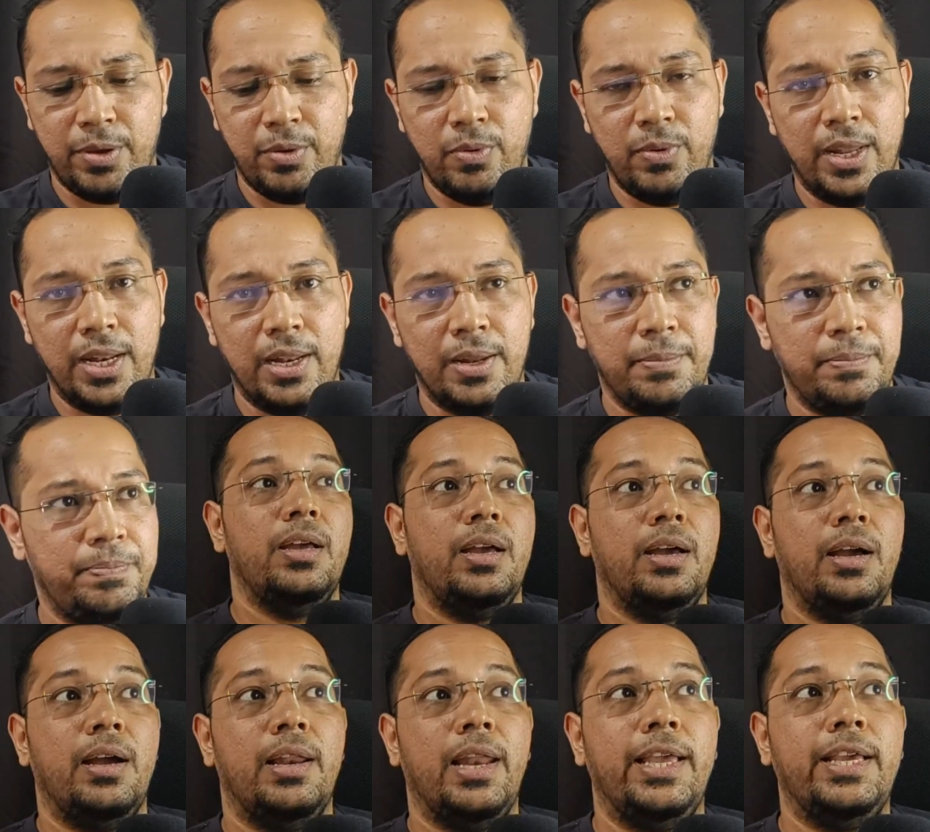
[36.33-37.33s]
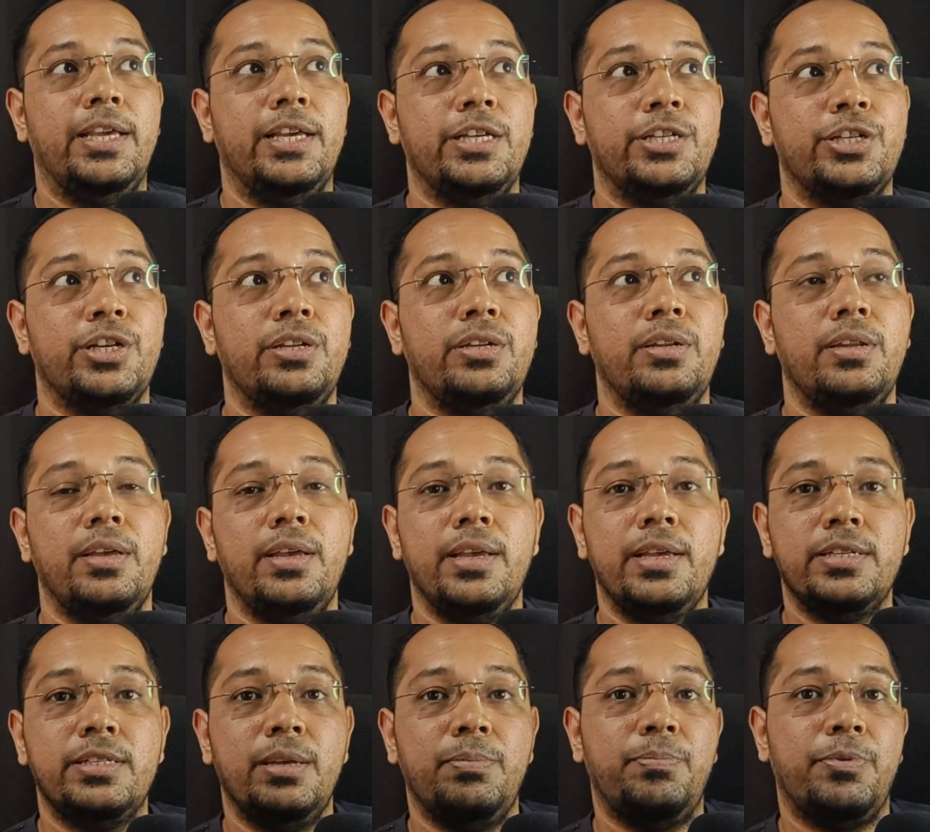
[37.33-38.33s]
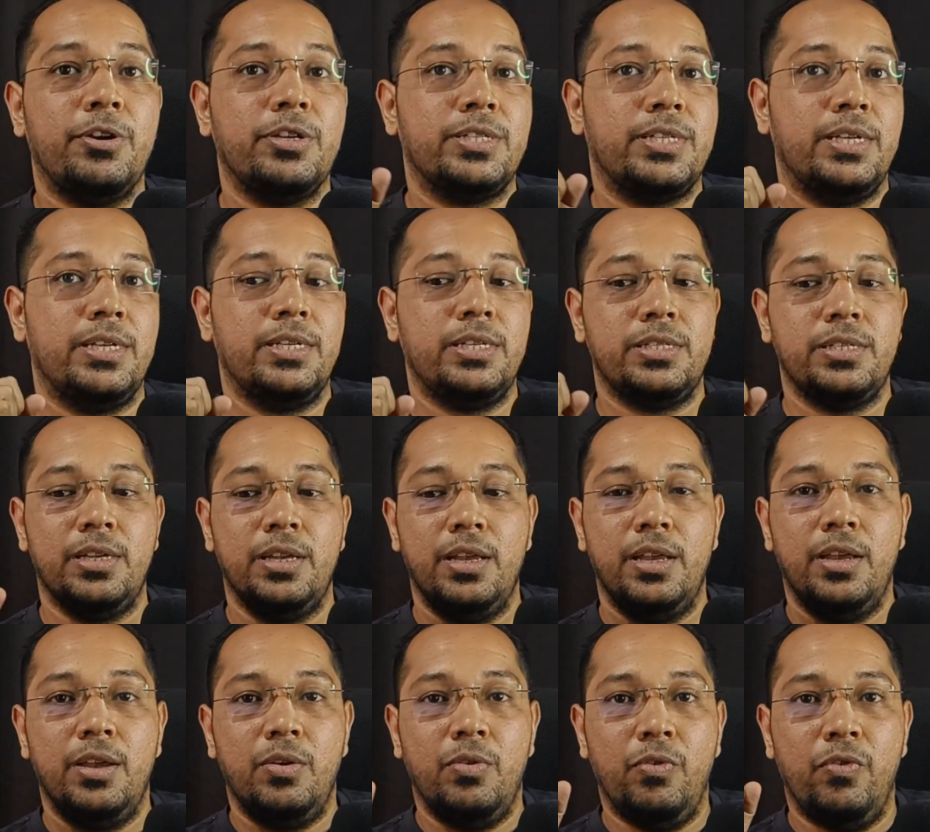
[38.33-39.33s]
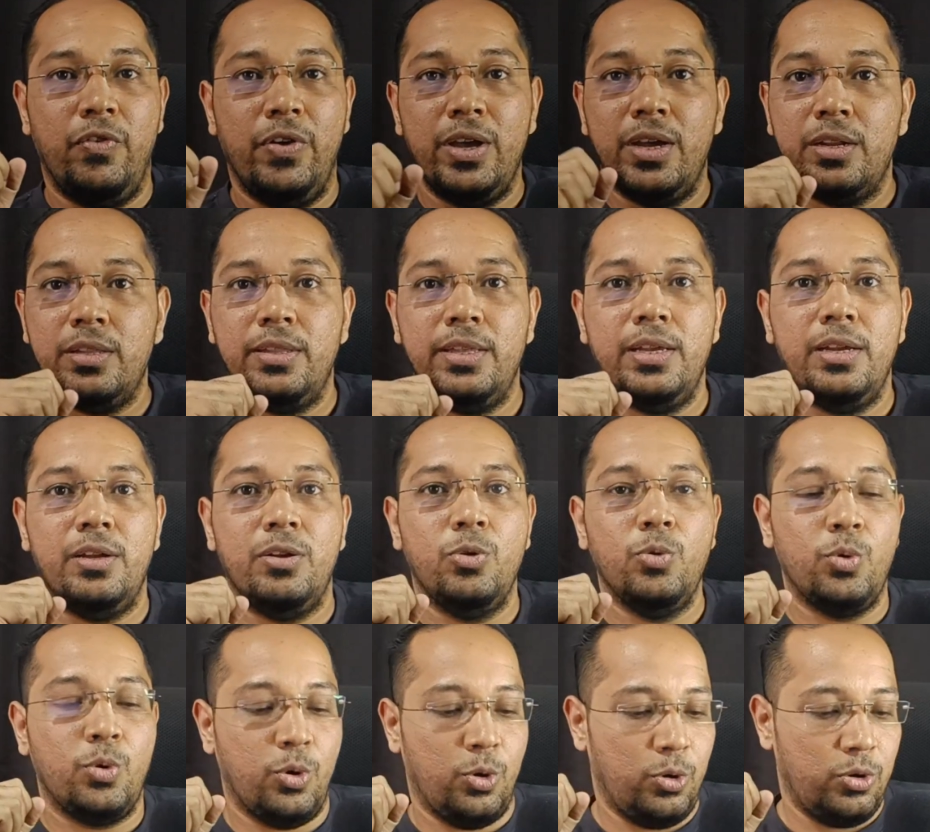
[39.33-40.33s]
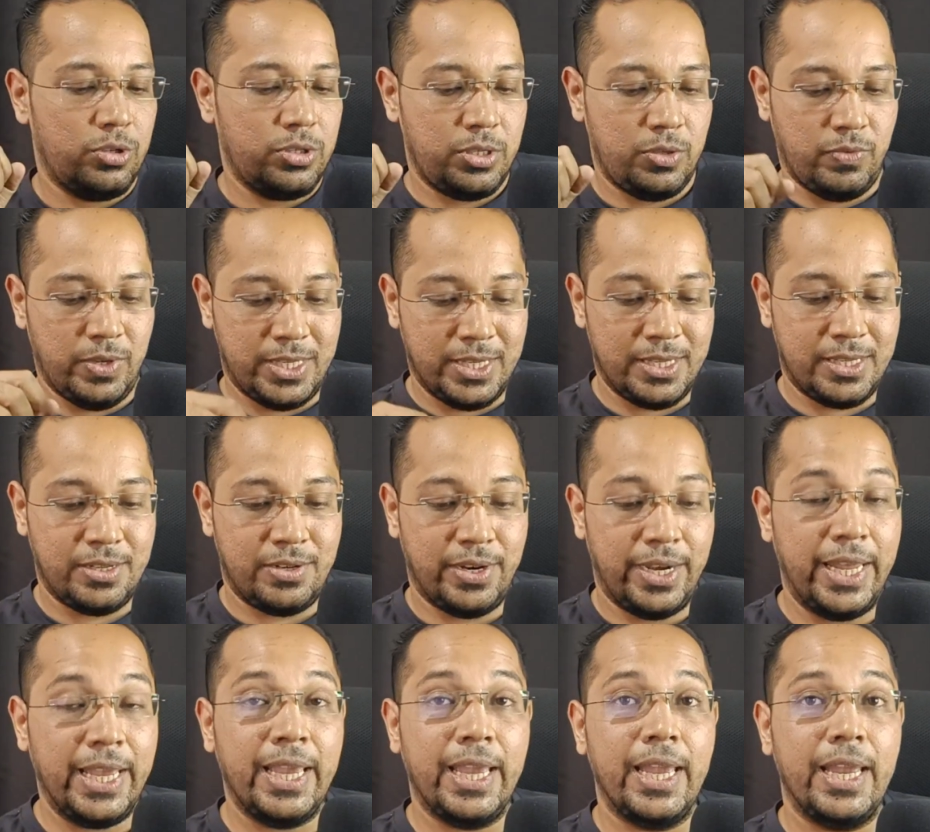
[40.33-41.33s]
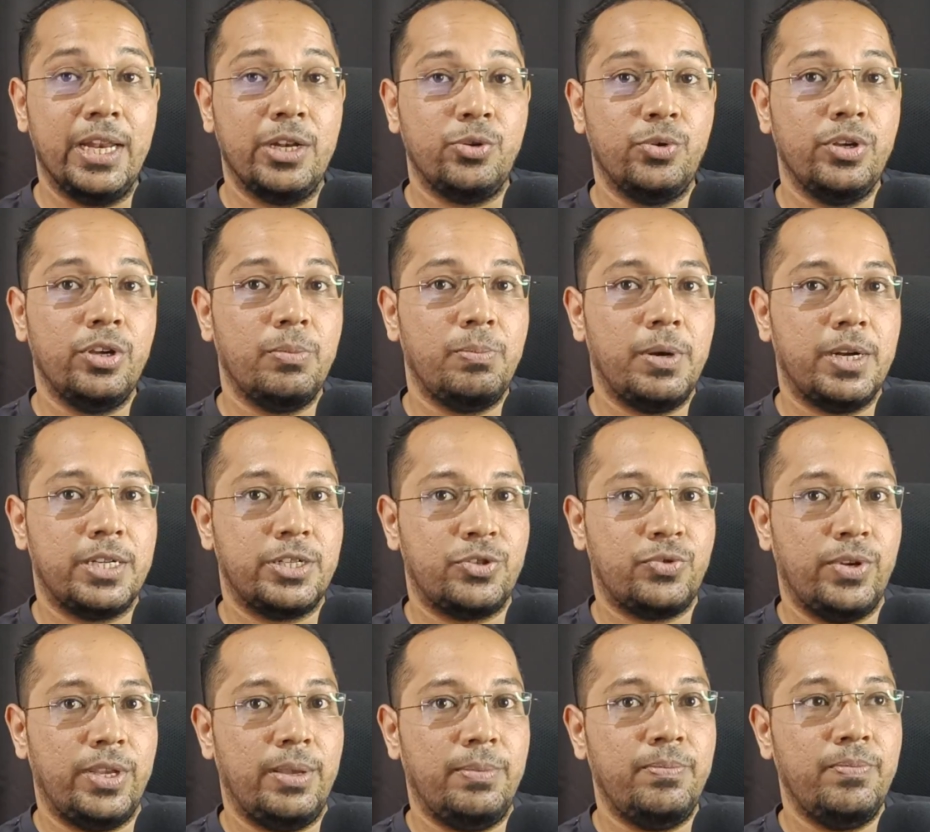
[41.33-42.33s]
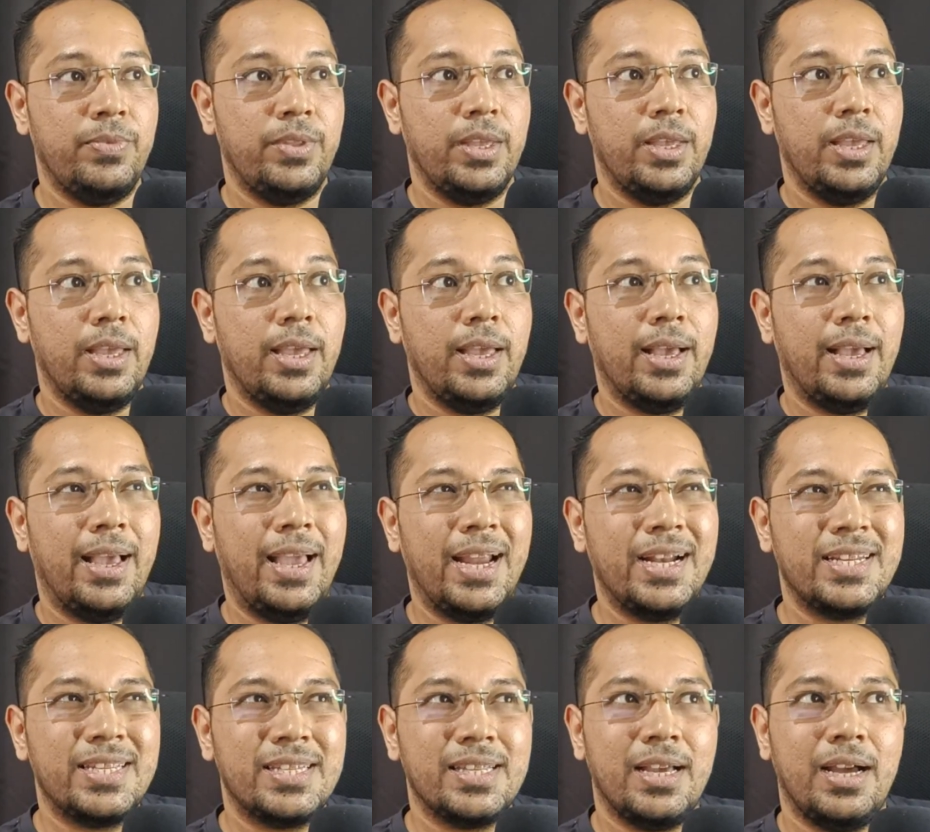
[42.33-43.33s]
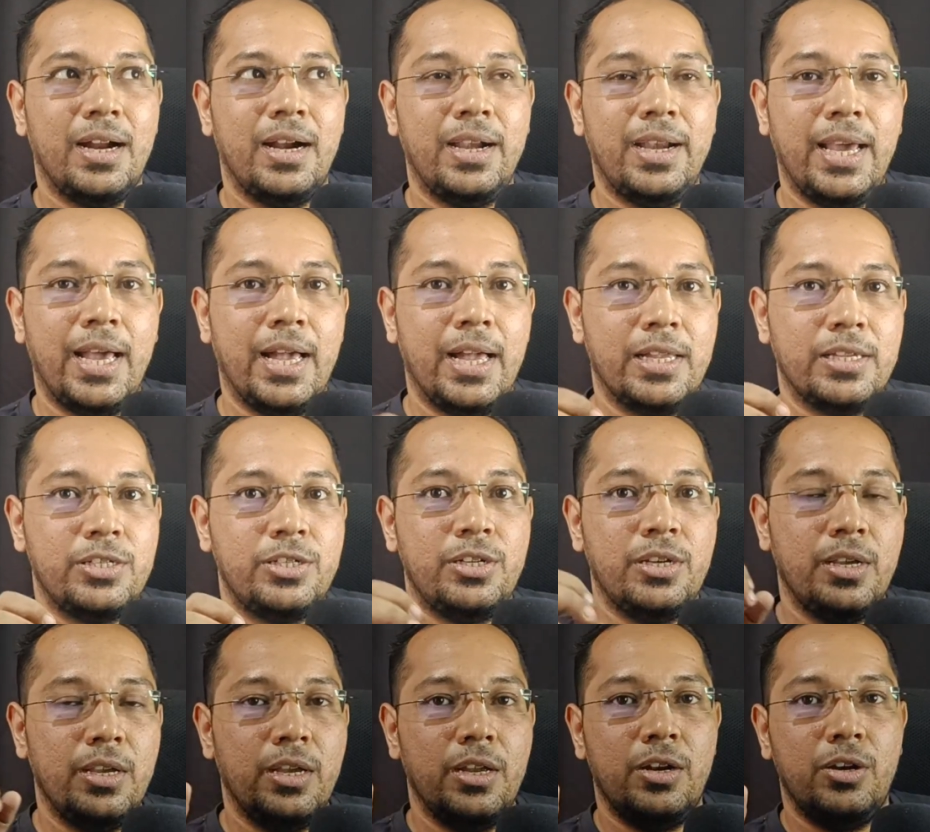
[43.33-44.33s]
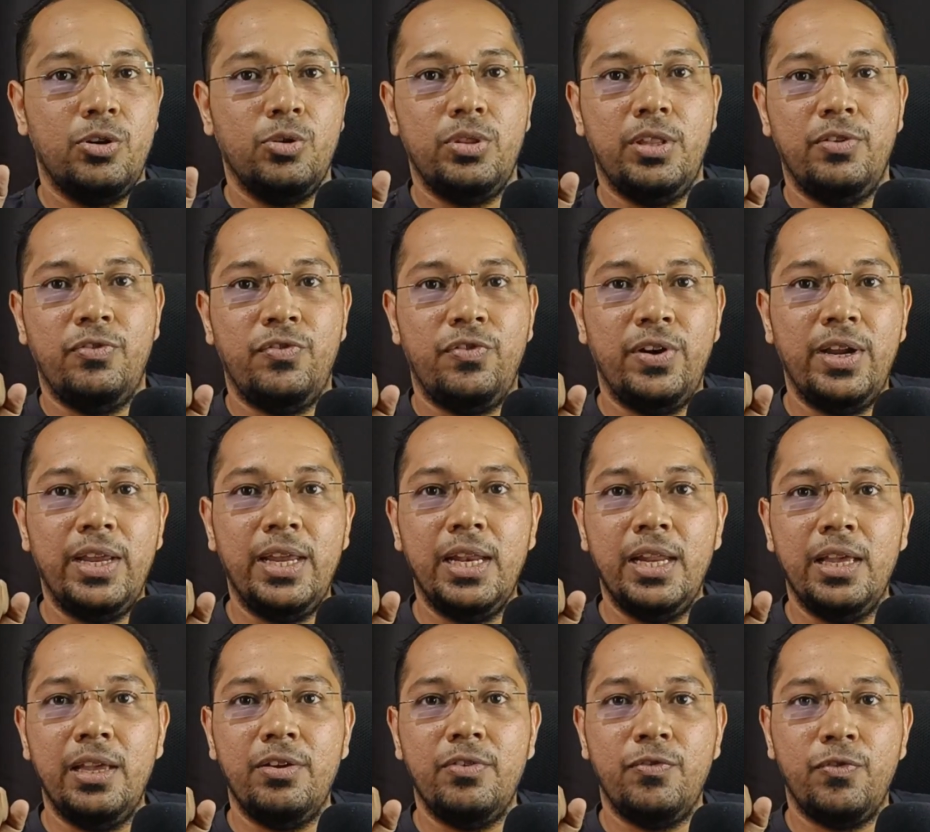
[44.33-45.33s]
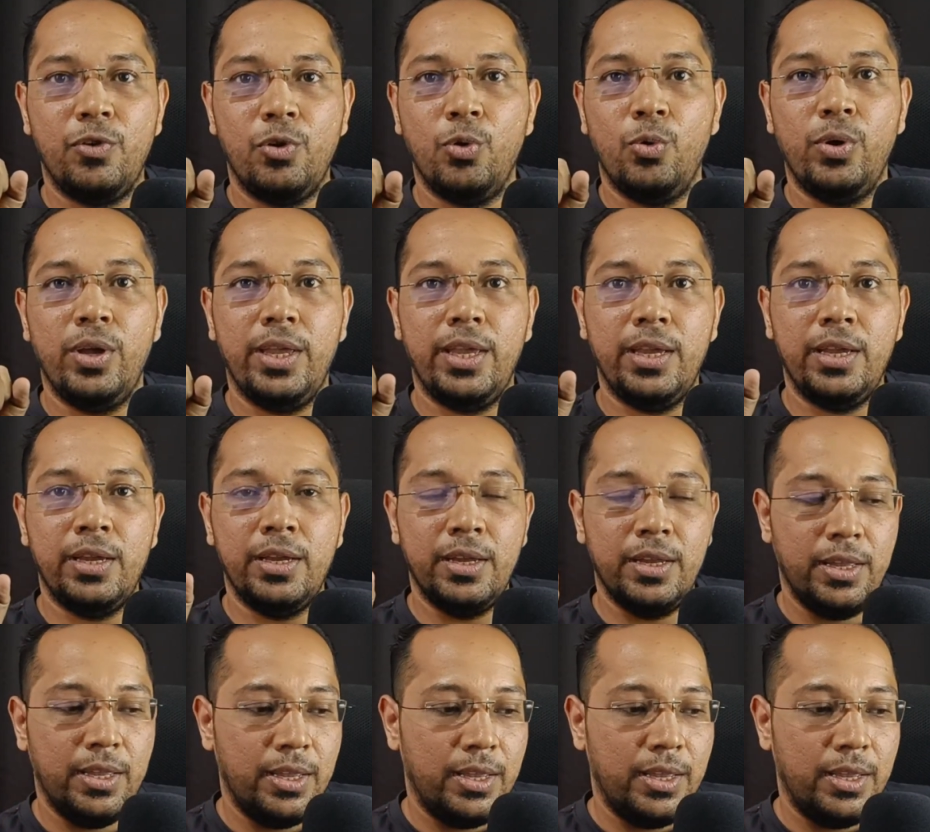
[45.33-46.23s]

Well, glycation is the process where the glucose which is running into your bloodstream gets attached to the freely flowing